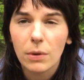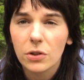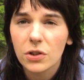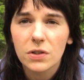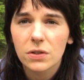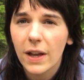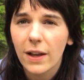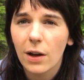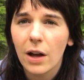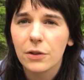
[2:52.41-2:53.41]
just take
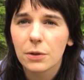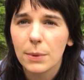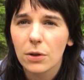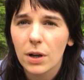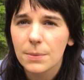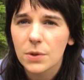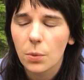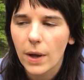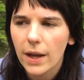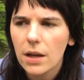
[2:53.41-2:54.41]
100 milligrams
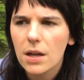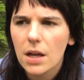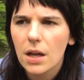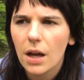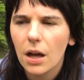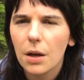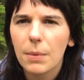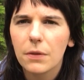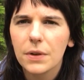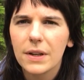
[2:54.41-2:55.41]
away
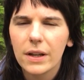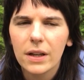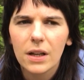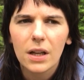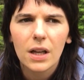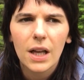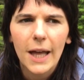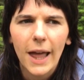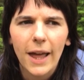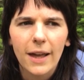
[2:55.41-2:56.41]
every day,
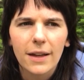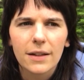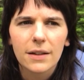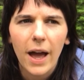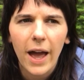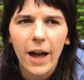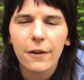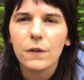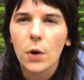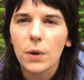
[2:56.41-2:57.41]
and I
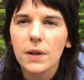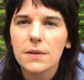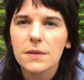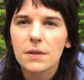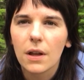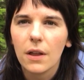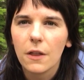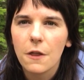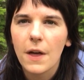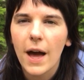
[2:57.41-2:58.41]
have noticed
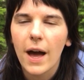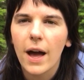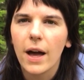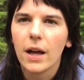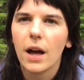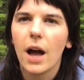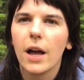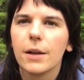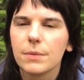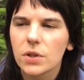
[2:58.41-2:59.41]
that
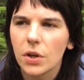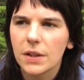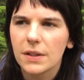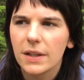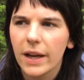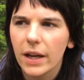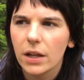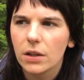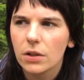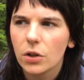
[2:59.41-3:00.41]
I'm starting to get
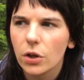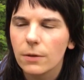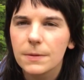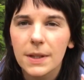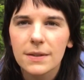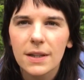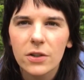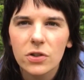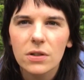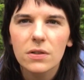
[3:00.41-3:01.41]
nerve
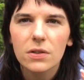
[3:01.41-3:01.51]
sensations.